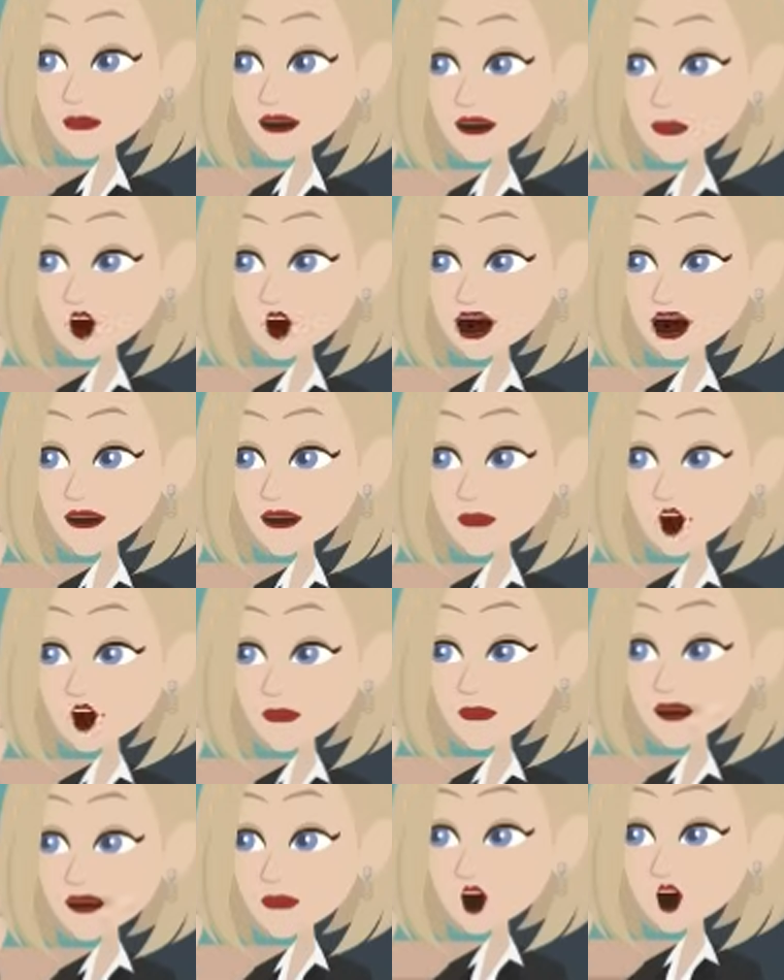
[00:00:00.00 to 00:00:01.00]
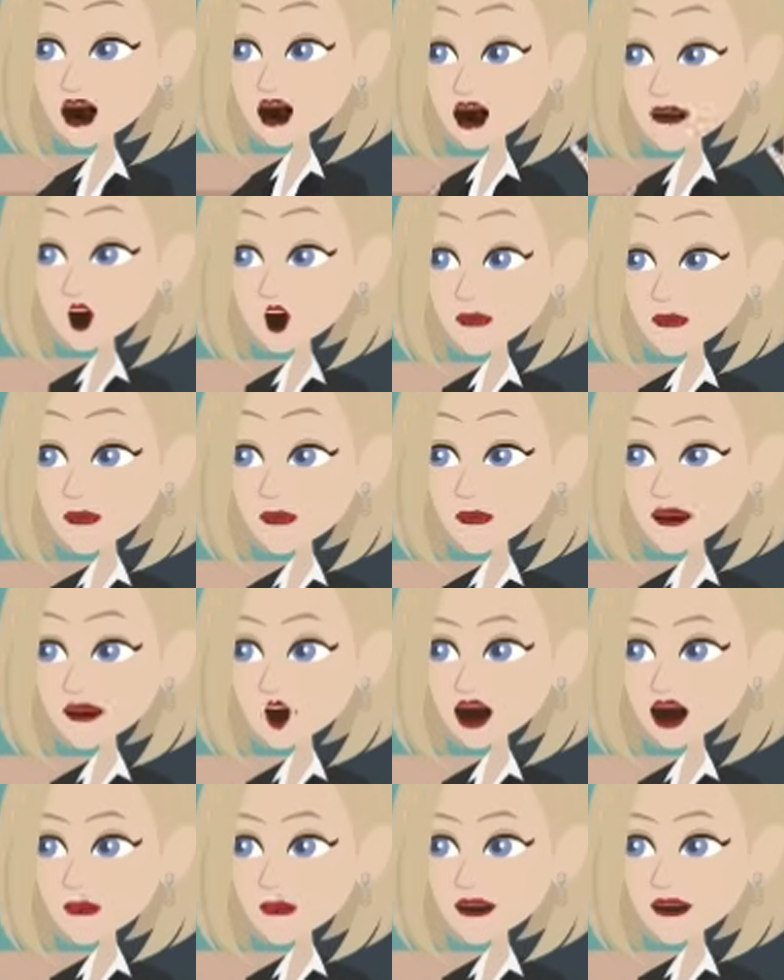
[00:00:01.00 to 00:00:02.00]
Look around you right now and
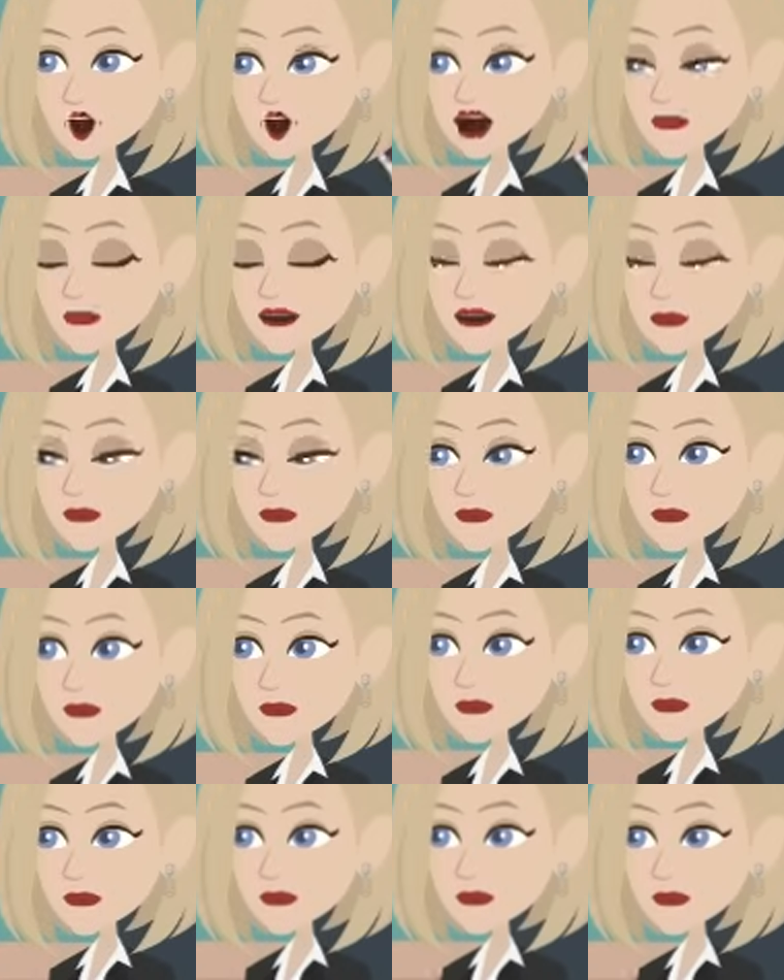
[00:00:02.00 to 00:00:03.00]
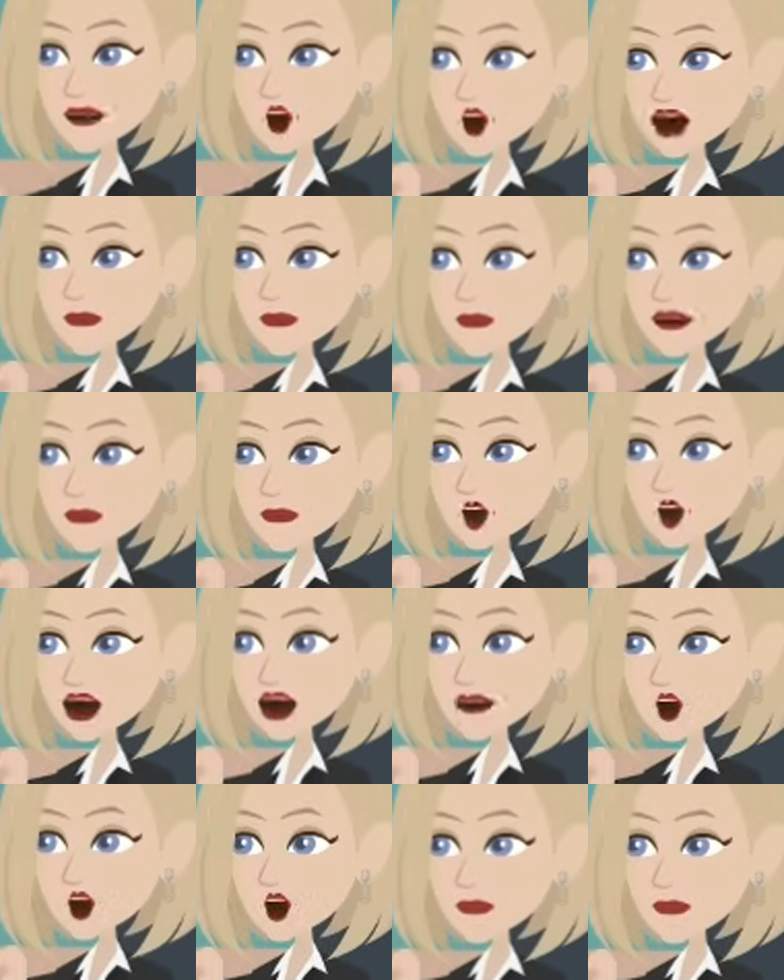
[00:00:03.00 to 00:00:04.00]
describe what's happening using action
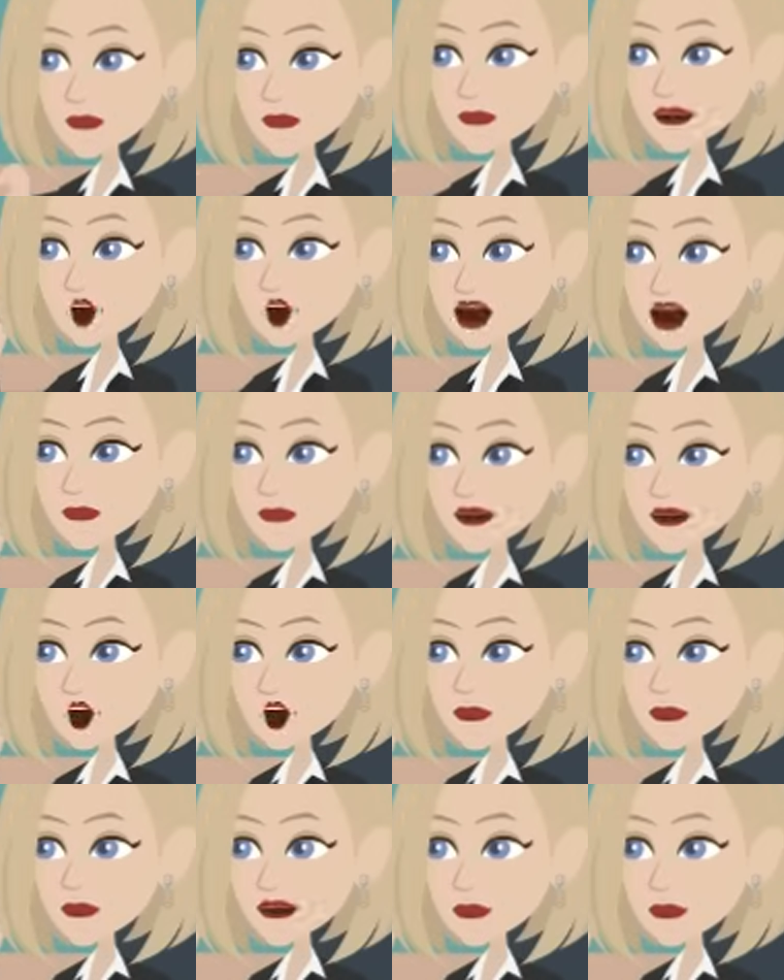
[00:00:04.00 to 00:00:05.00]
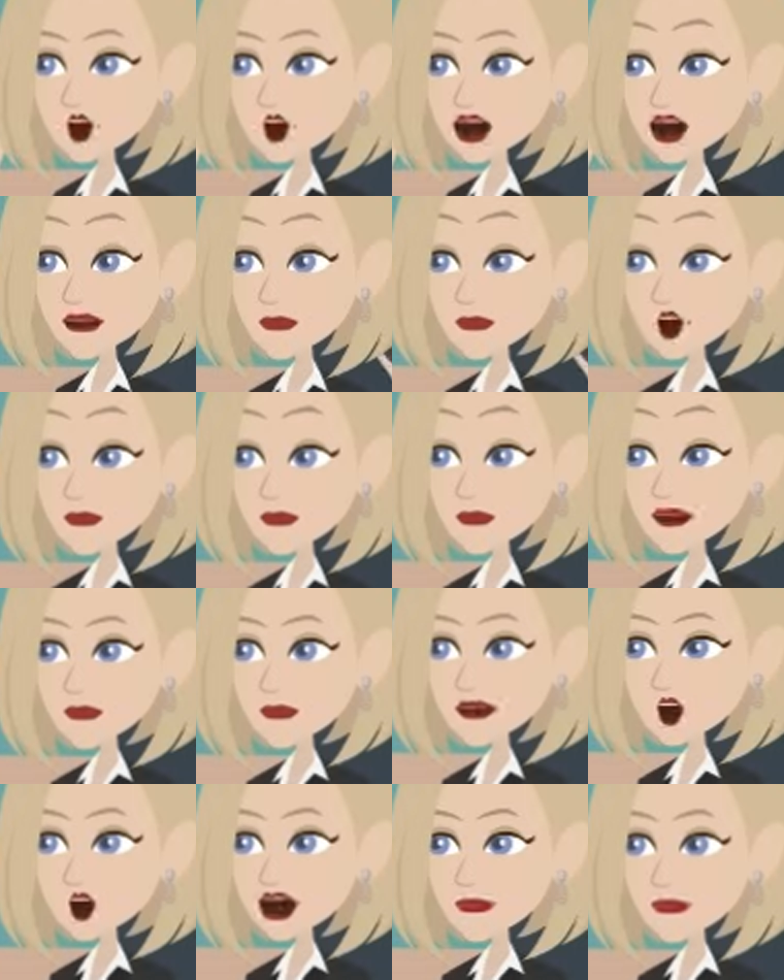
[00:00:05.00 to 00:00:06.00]
verbs. I
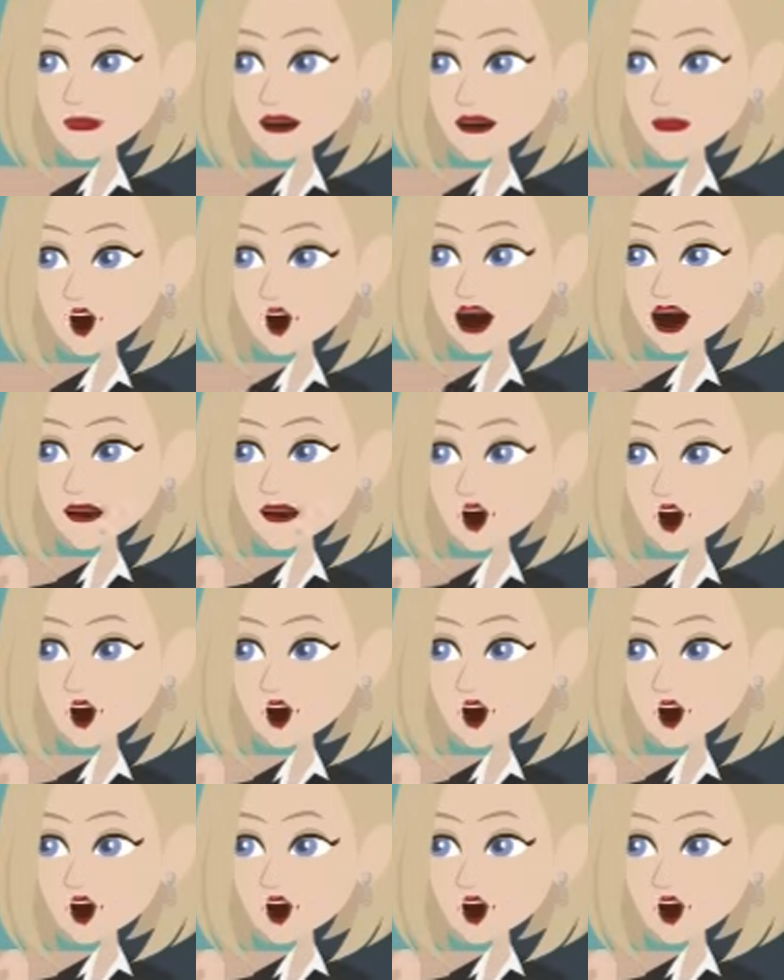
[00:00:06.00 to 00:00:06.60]
am sitting.